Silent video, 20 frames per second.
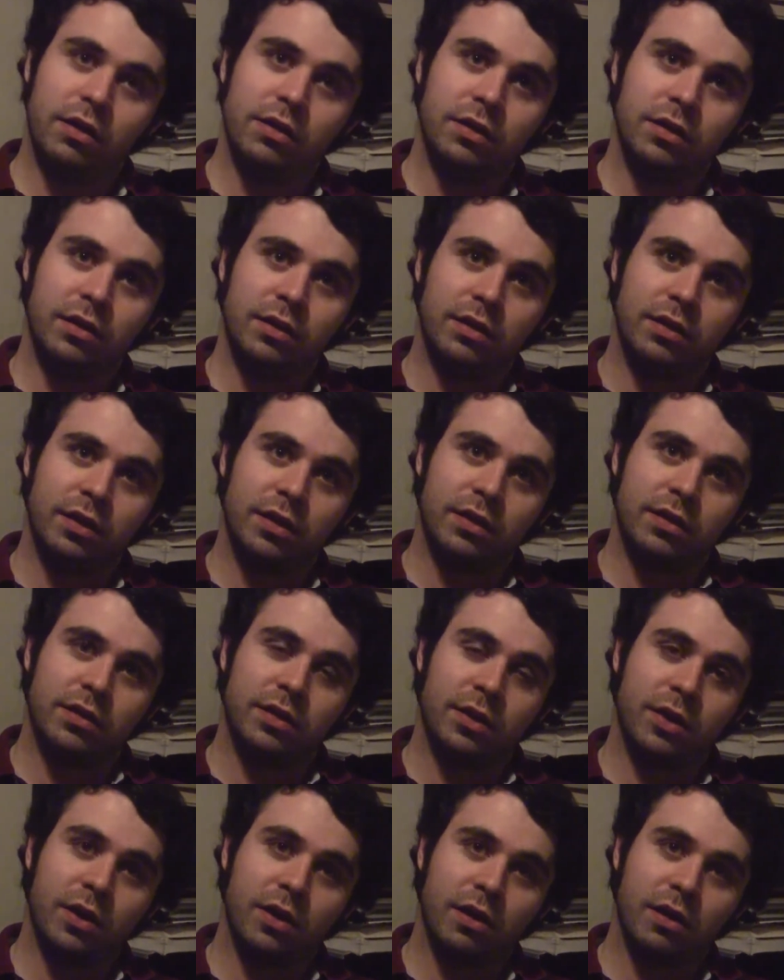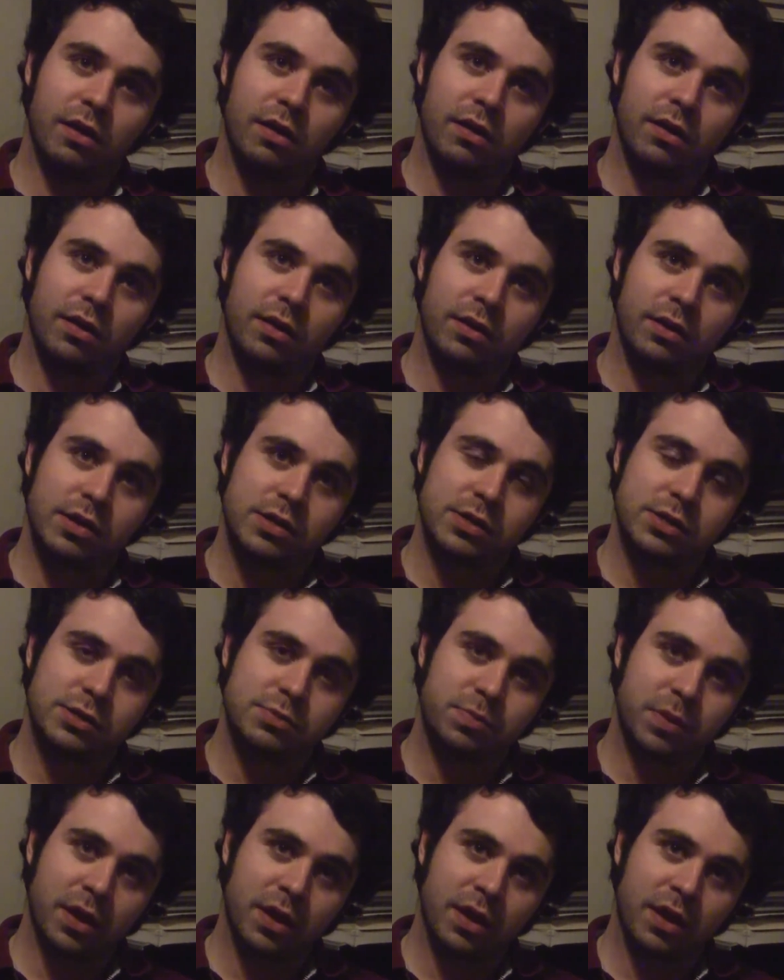they're
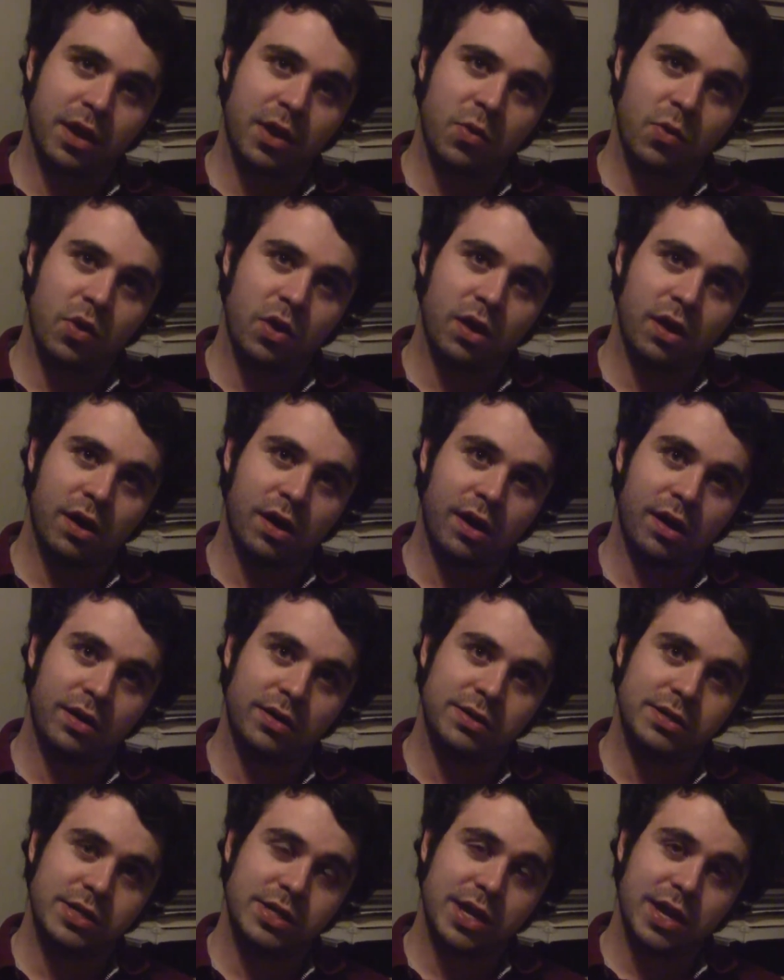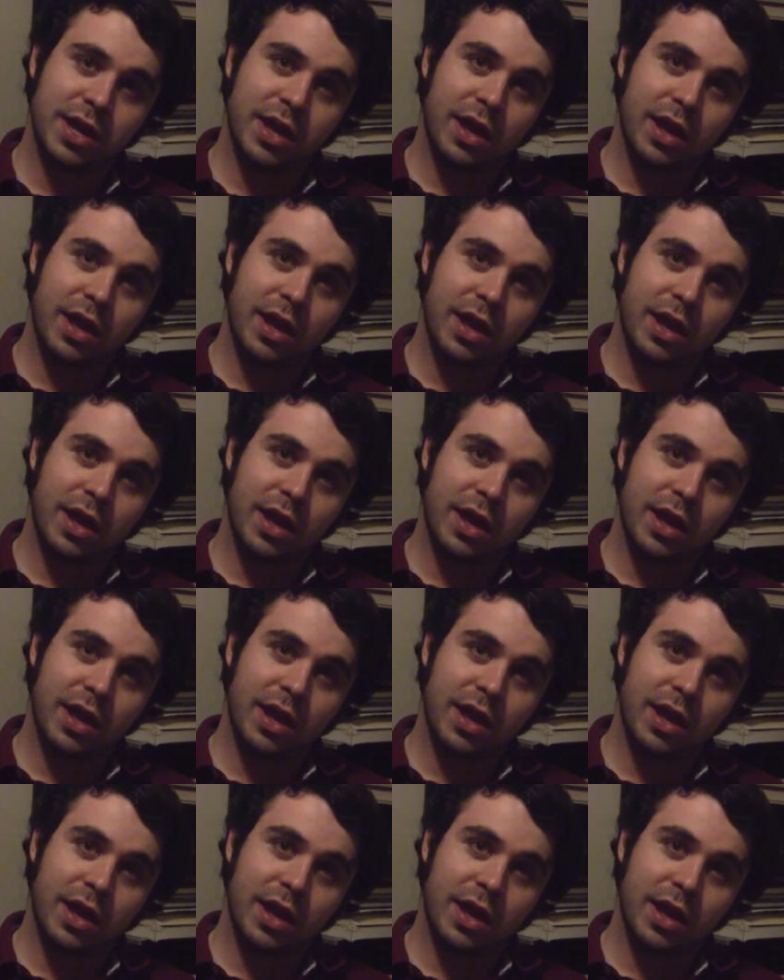speaking words?